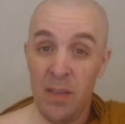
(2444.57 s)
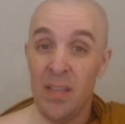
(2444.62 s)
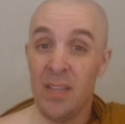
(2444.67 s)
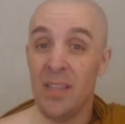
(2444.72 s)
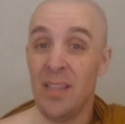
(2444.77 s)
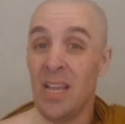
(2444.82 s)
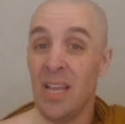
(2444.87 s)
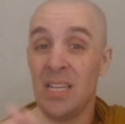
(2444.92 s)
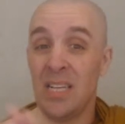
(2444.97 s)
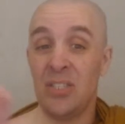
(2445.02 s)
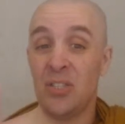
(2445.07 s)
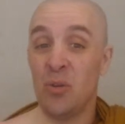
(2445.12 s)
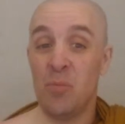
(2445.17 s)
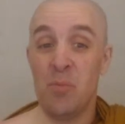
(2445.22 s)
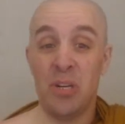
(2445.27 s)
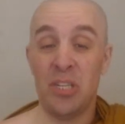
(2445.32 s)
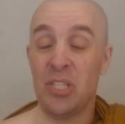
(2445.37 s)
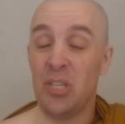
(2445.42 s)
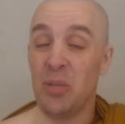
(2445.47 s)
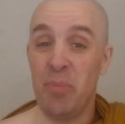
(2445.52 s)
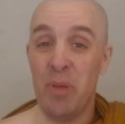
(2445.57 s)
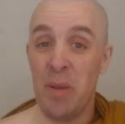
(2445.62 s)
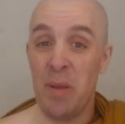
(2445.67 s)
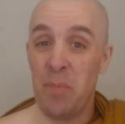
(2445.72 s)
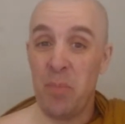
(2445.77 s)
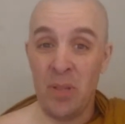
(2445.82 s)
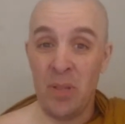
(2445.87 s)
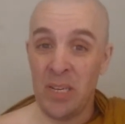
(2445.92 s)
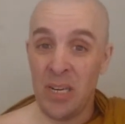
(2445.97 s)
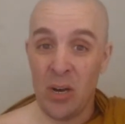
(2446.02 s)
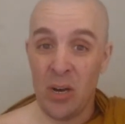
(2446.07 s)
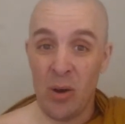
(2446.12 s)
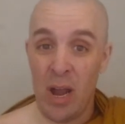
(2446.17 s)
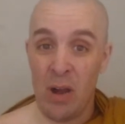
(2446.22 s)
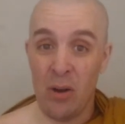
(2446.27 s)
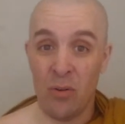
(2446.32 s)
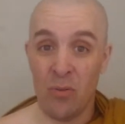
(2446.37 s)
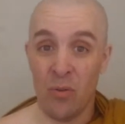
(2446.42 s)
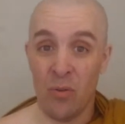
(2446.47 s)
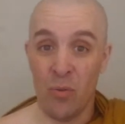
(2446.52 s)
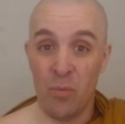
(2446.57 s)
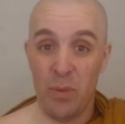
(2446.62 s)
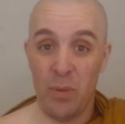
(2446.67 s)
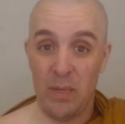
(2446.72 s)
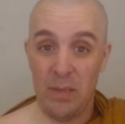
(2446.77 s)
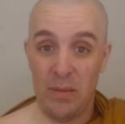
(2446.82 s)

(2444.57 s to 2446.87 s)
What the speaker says: not so much the people in our out-group.